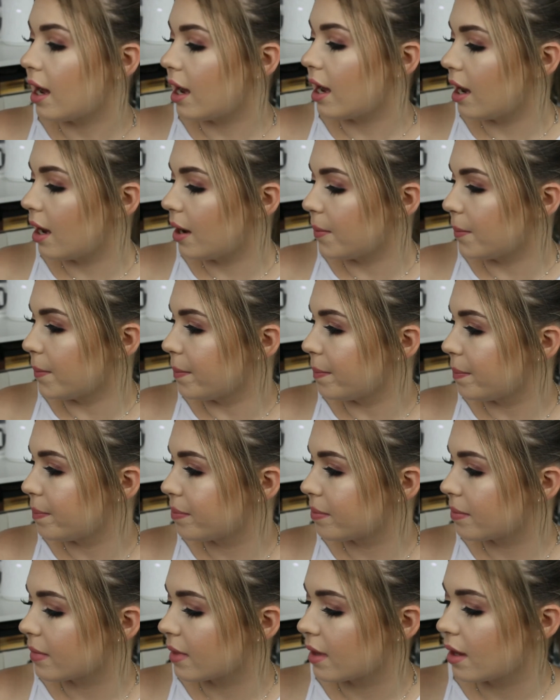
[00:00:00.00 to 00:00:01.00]

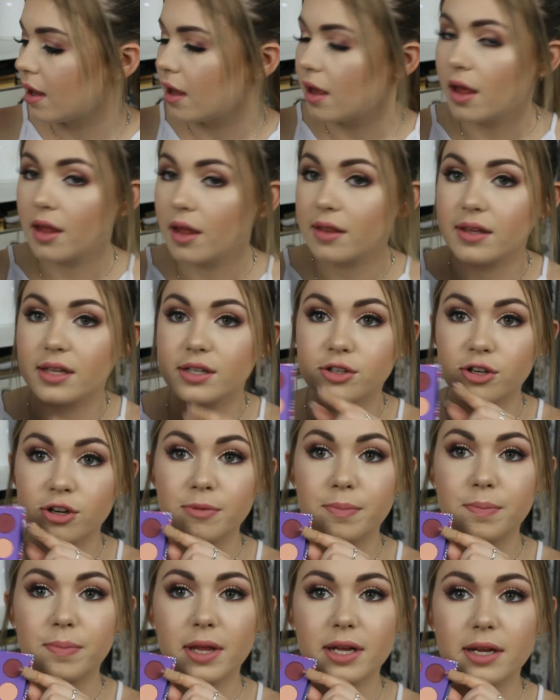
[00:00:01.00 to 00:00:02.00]
The
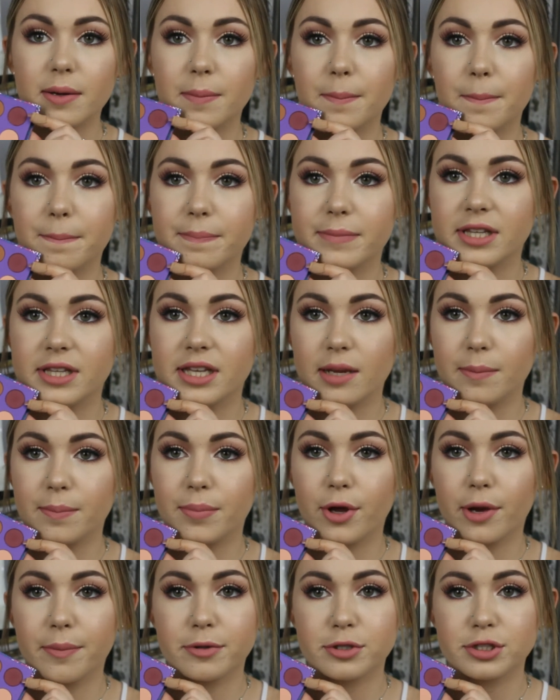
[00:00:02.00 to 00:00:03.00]
two like deep
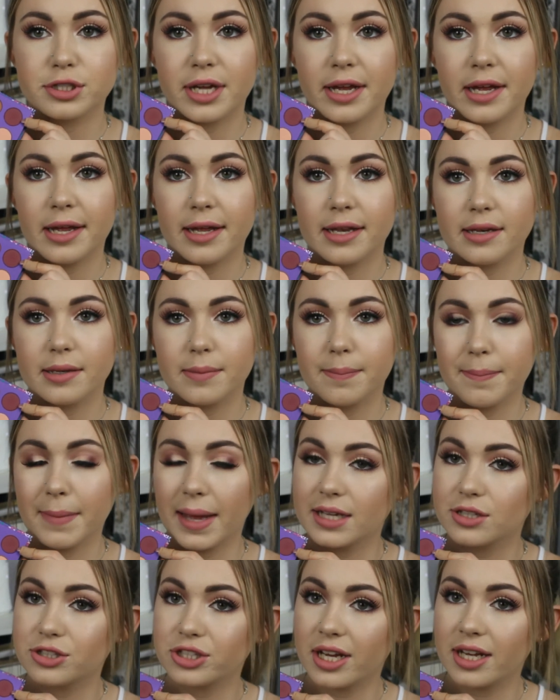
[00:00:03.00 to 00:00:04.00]
purple shade
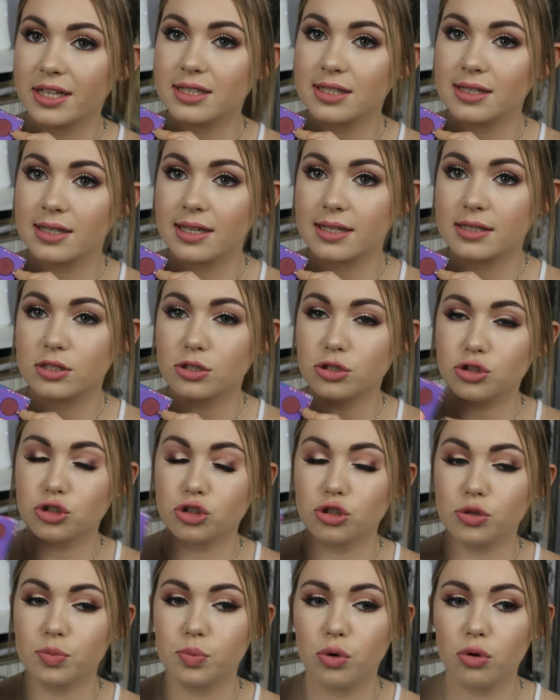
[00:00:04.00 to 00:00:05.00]
matte shades in this
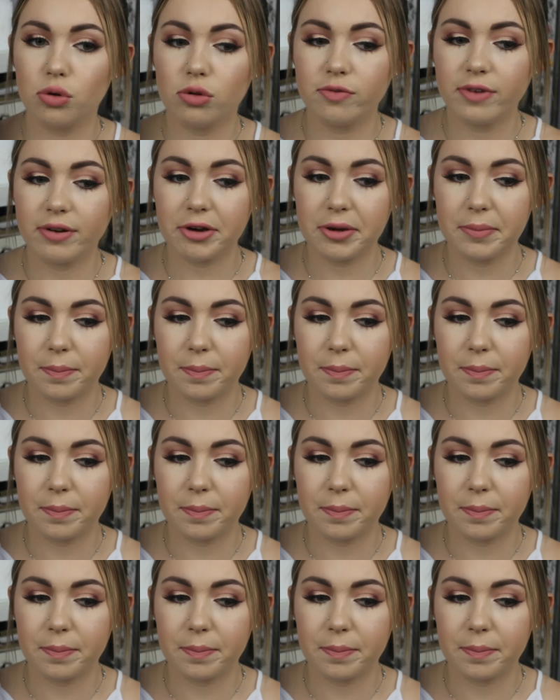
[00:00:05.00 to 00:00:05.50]
do pull very